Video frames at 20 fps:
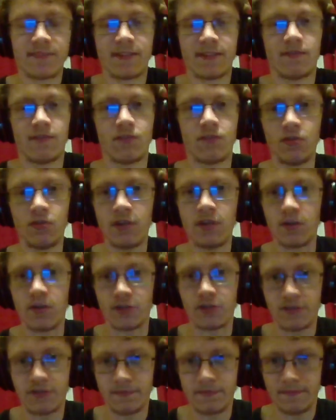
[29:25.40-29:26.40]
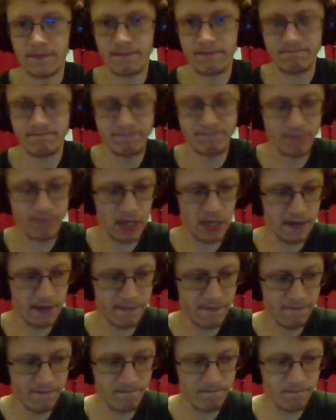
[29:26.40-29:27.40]
Who knows? But
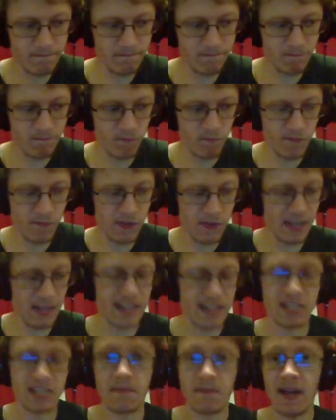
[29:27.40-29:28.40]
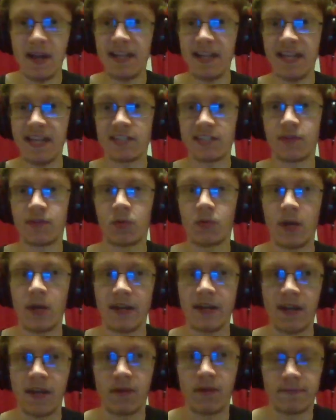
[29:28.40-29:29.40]
that's my guess for right now.